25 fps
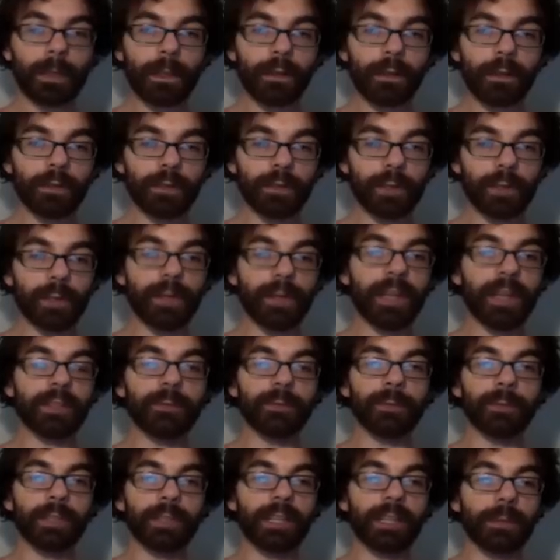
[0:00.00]
So next
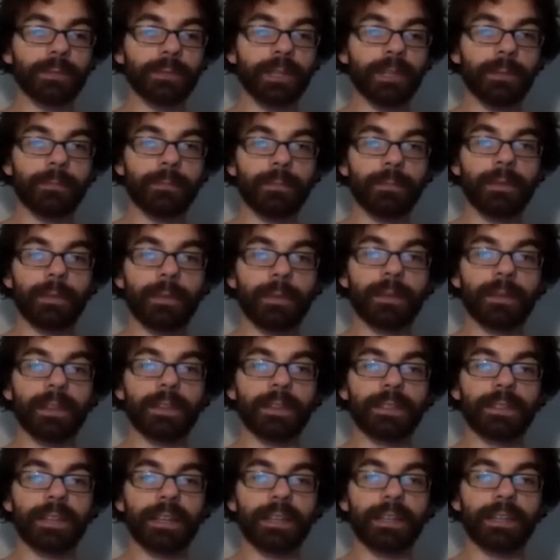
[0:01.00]
one comes up, maybe this
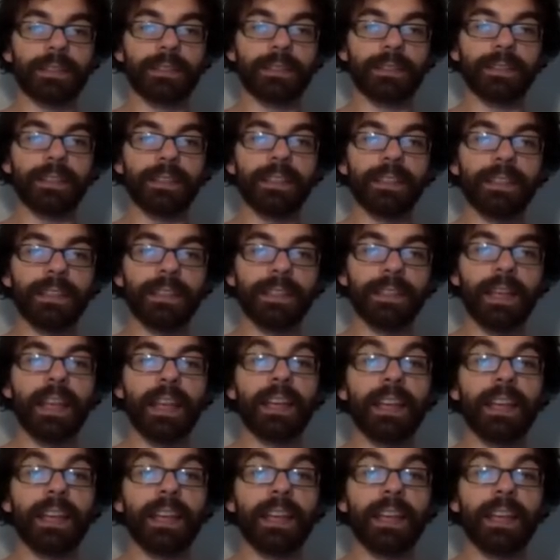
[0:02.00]
guy gets deleted,